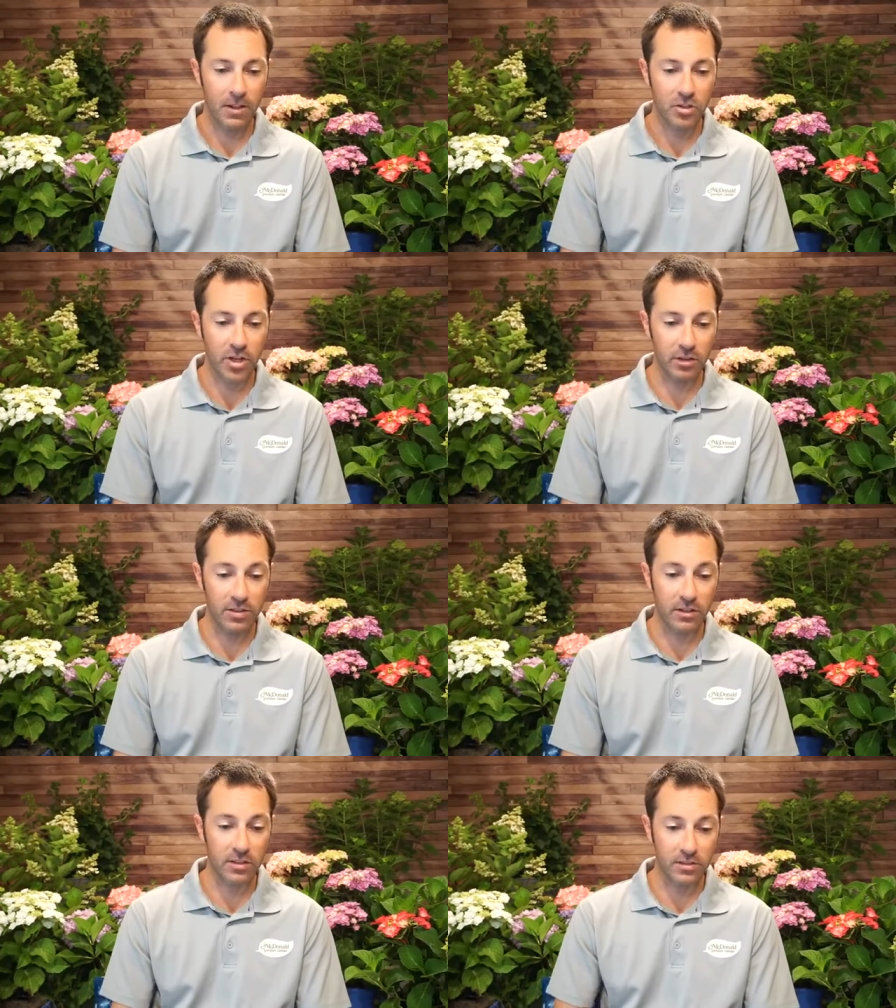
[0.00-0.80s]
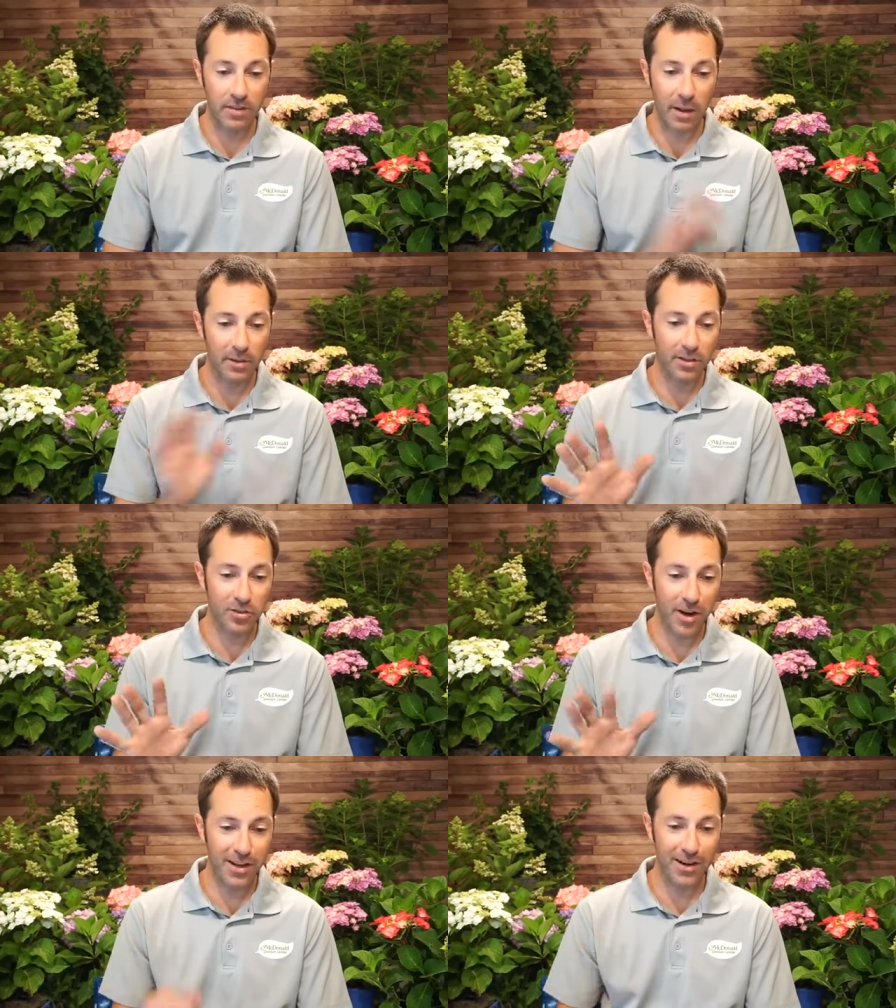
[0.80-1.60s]
Cheryl said, this is fabulous,
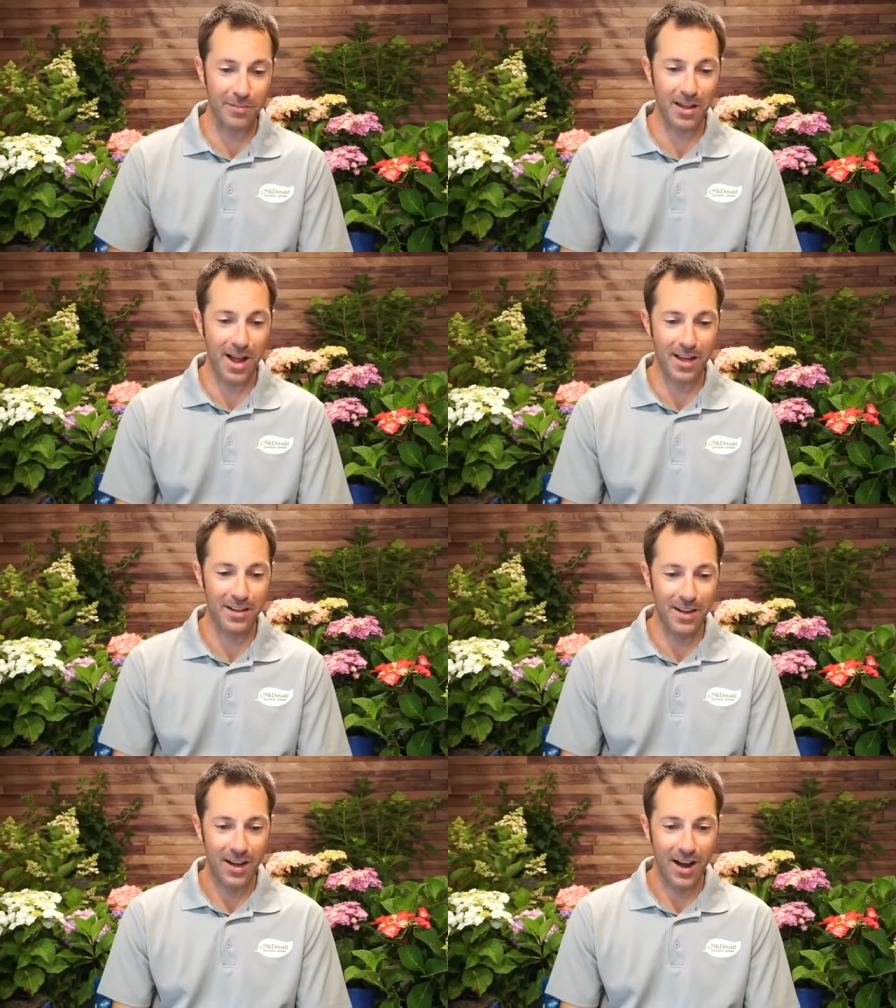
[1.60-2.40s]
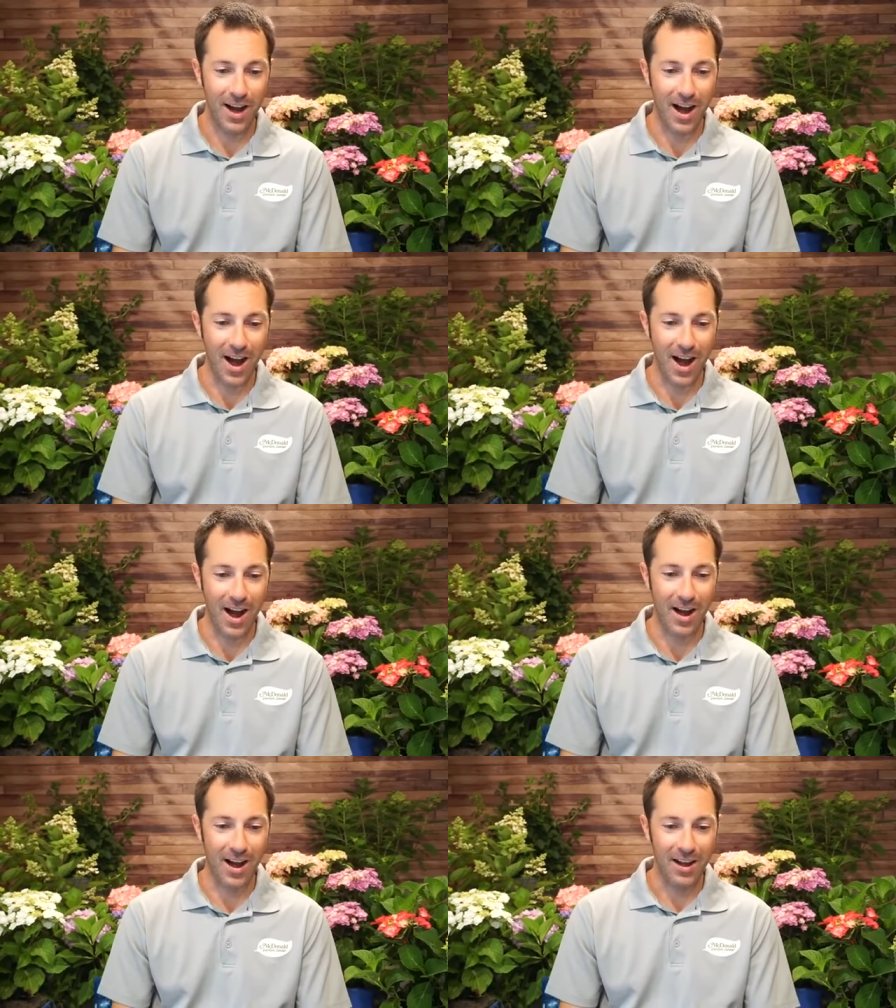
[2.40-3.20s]
great, I'm glad. Uh,